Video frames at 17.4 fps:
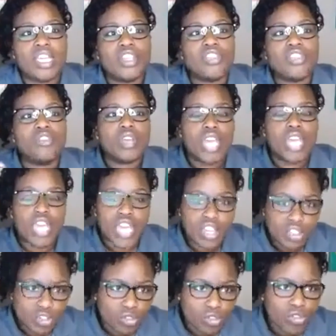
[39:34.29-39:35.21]
You
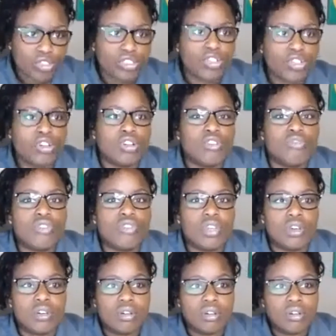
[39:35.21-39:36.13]
can use your
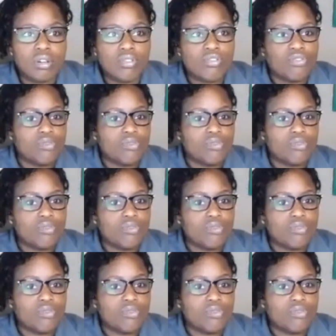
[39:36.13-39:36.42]
vehicle,